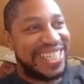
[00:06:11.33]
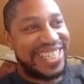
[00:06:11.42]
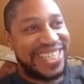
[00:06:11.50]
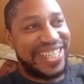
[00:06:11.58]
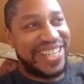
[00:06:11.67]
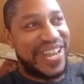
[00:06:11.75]

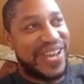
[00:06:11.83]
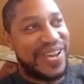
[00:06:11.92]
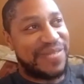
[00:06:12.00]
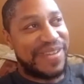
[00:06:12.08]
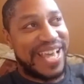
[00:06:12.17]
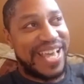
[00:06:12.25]
You know,
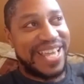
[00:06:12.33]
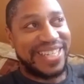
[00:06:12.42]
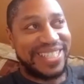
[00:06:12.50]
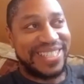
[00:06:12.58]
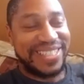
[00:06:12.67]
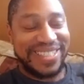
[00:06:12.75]

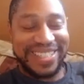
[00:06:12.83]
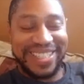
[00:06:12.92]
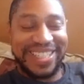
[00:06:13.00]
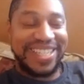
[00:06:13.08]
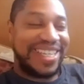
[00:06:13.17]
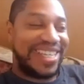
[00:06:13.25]
man,
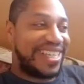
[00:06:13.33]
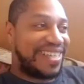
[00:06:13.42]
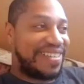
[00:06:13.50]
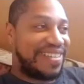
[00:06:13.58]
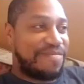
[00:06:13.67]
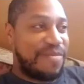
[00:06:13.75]

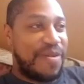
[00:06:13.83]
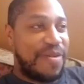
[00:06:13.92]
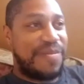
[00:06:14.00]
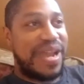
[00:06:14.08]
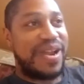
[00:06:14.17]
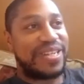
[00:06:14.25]
more
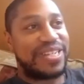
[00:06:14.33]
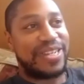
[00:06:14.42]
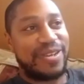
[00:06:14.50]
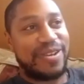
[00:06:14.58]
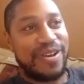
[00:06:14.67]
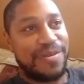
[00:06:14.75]
power
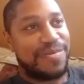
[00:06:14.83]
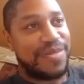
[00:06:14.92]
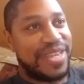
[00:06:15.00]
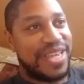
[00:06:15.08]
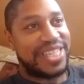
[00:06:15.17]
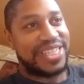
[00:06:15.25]
to him.
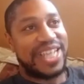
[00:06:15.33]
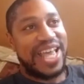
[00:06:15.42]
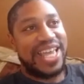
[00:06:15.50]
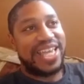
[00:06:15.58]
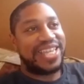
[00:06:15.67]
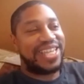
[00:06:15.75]
Cause
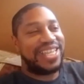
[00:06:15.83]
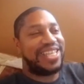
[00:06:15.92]
like, no,